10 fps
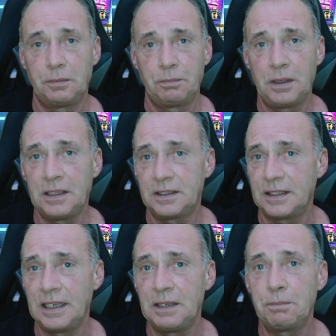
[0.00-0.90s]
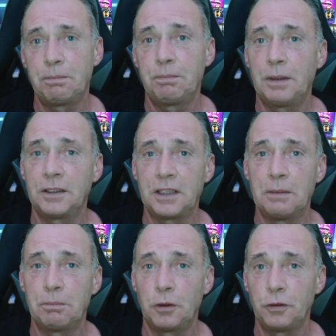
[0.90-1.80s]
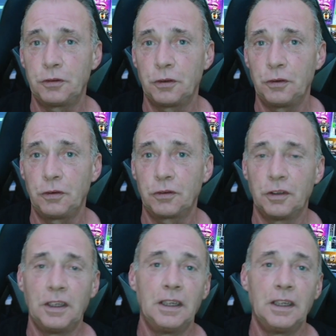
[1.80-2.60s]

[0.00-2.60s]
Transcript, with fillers: PC, built-in Bluetooth,